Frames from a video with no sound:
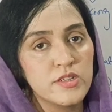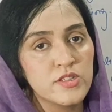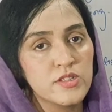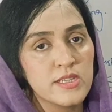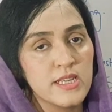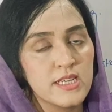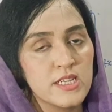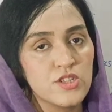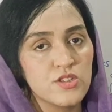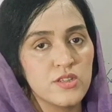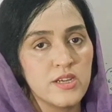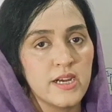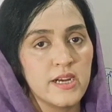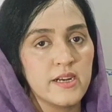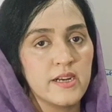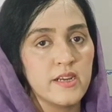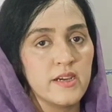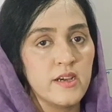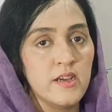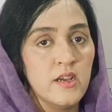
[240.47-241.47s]
such
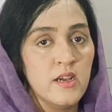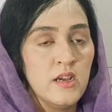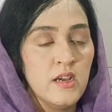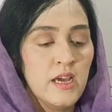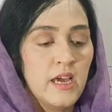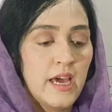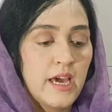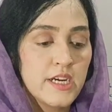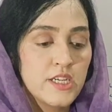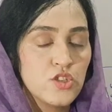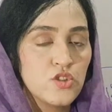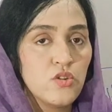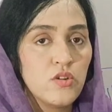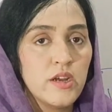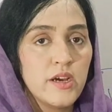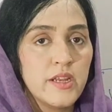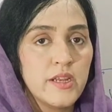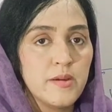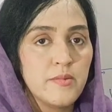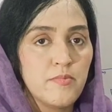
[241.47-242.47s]
that actual
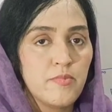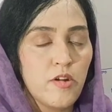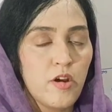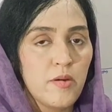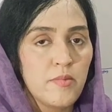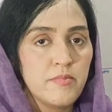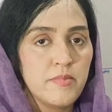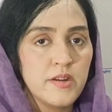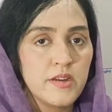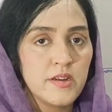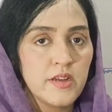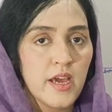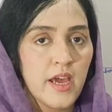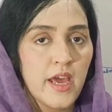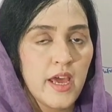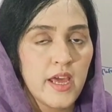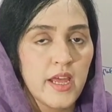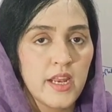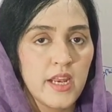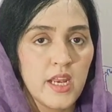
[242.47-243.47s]
unemployment
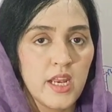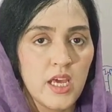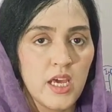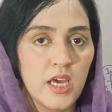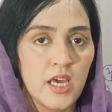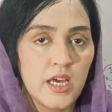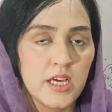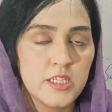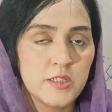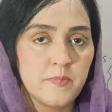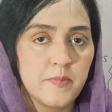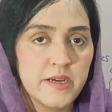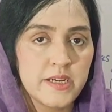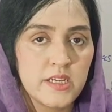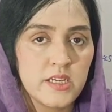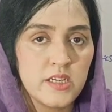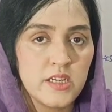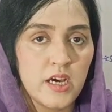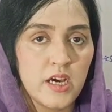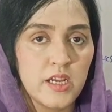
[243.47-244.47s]
and
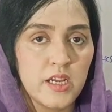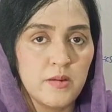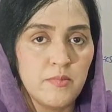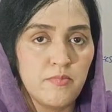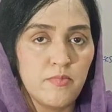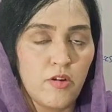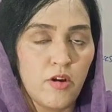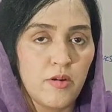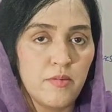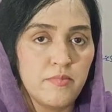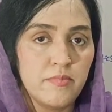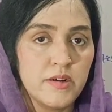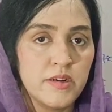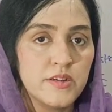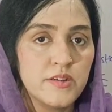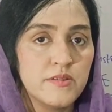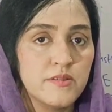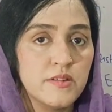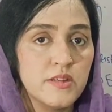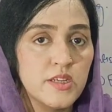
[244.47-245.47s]
expected
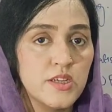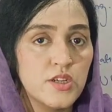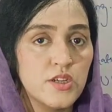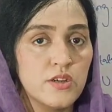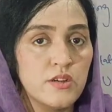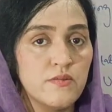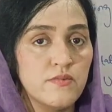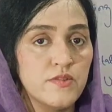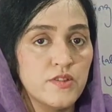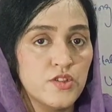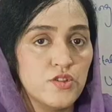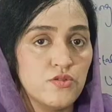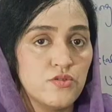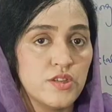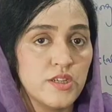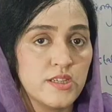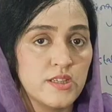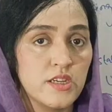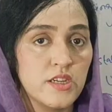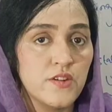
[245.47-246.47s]
unemployment, we should
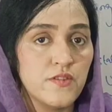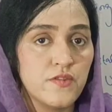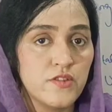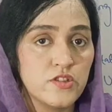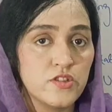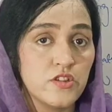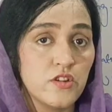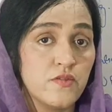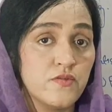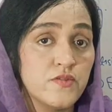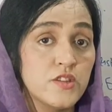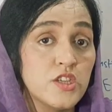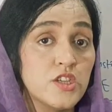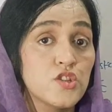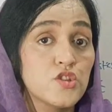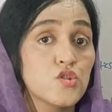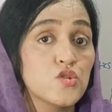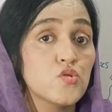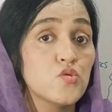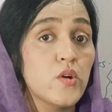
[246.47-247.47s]
take the difference of
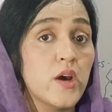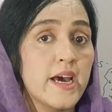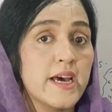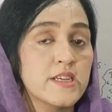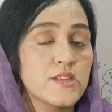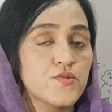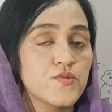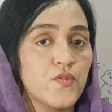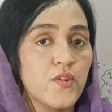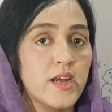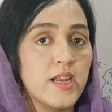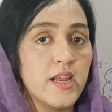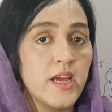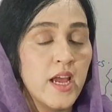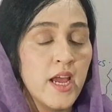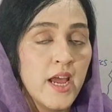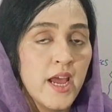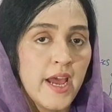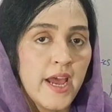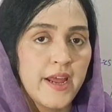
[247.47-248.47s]
these two as well,
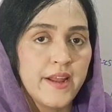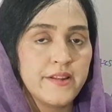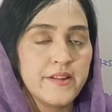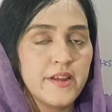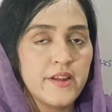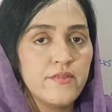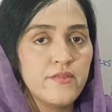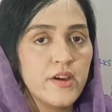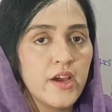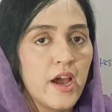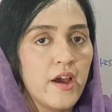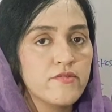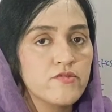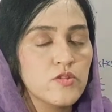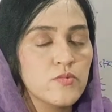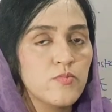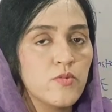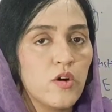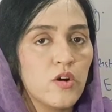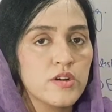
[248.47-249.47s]
and then we have to
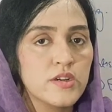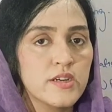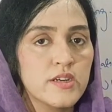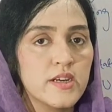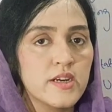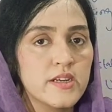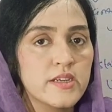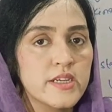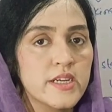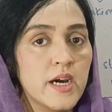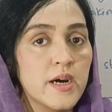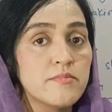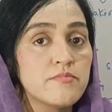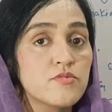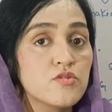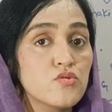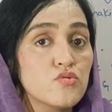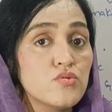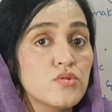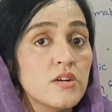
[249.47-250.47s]
plot it and come
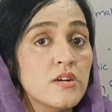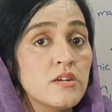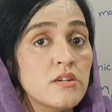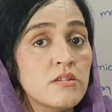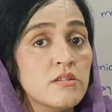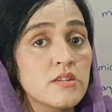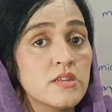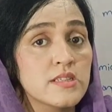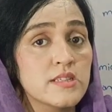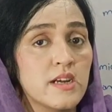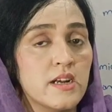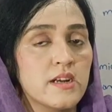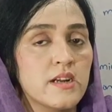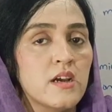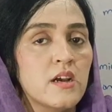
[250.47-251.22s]
to the result.